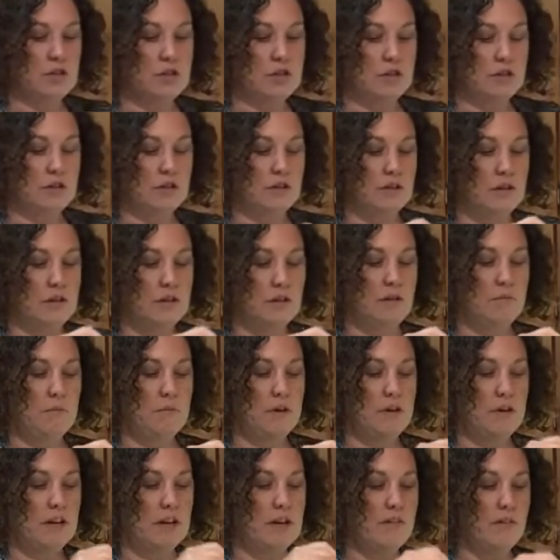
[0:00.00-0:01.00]
I'm
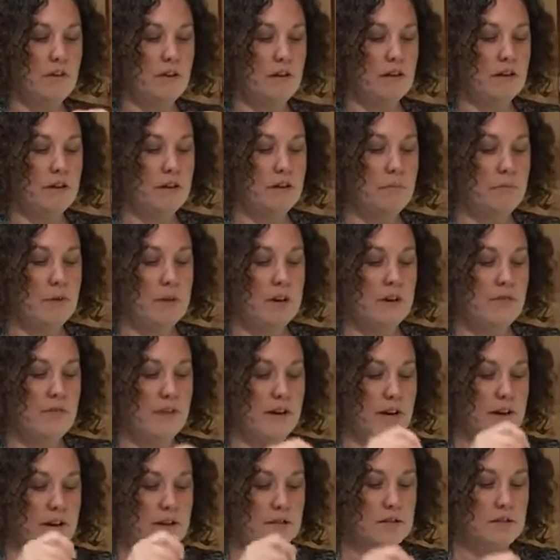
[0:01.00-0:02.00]
going to give it a little bit of
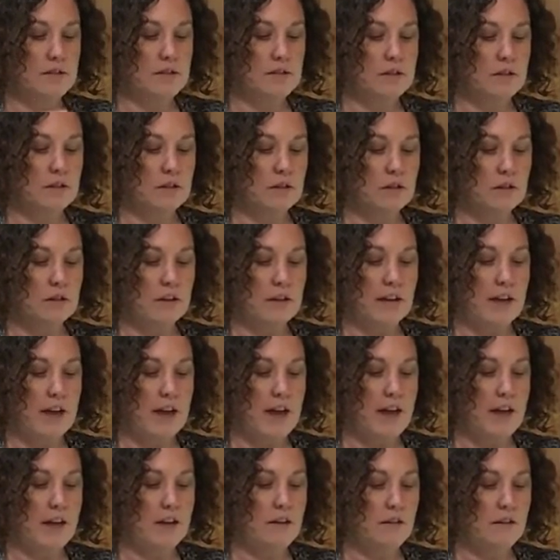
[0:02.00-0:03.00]
a stir
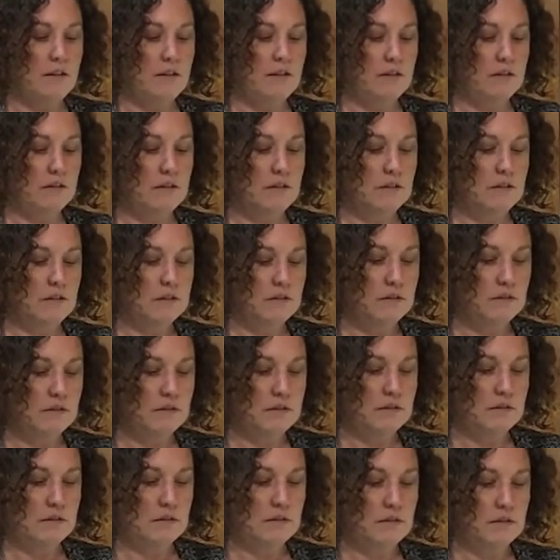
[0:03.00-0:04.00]
again.
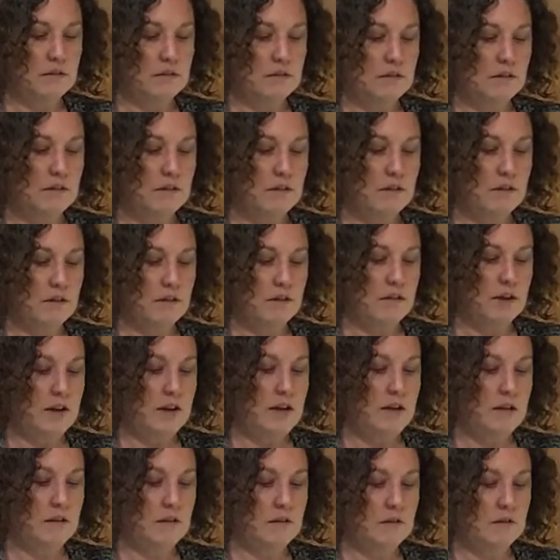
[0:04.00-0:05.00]
All
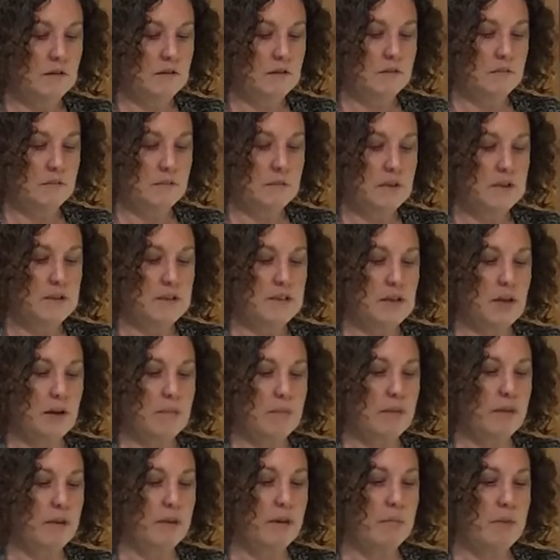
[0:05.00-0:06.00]
right, mix it up
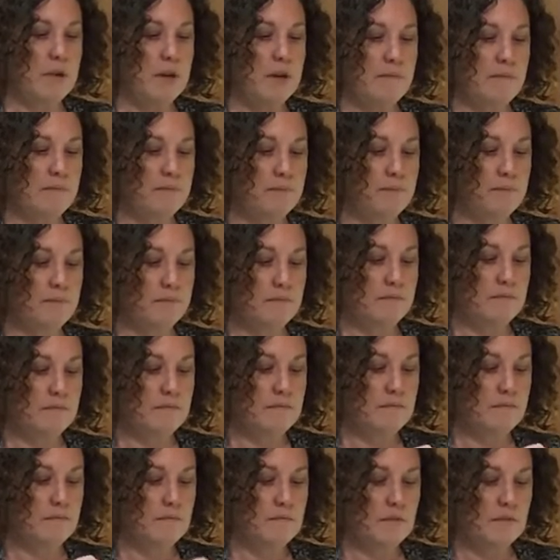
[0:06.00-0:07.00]
a little bit.
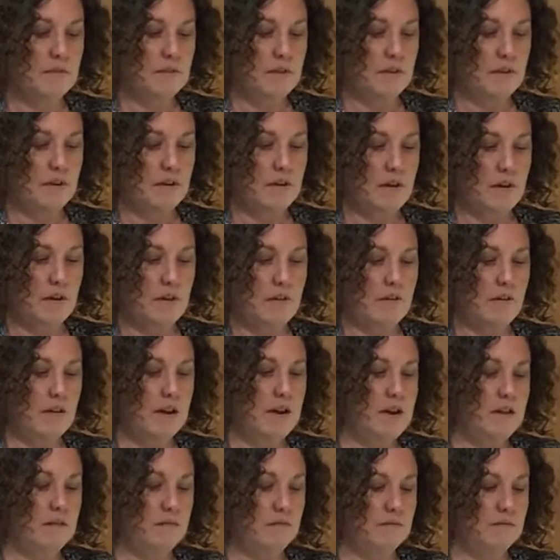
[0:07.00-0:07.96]
All right.